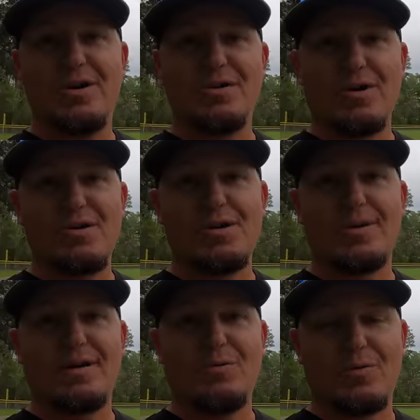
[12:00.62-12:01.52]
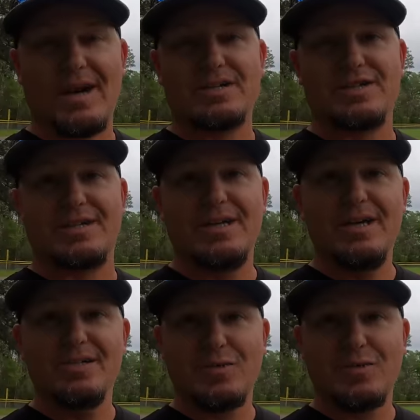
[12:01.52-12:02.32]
of y'all grow up ranching.